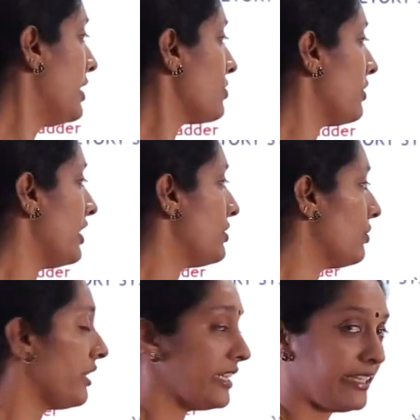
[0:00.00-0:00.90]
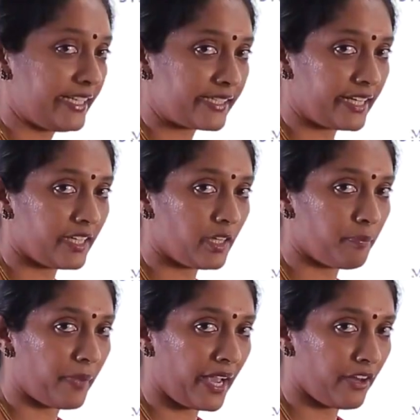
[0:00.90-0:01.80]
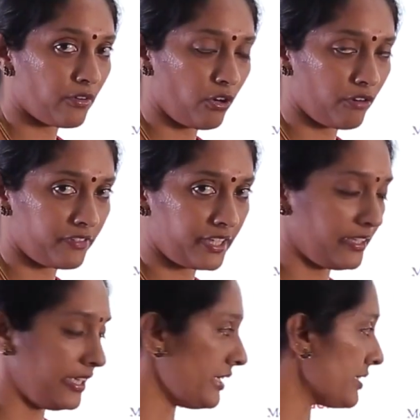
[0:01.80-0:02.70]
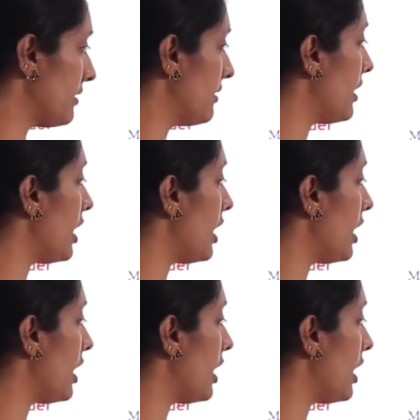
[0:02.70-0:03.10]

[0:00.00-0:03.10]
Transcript: So there are two kidneys there, a pair of kidneys,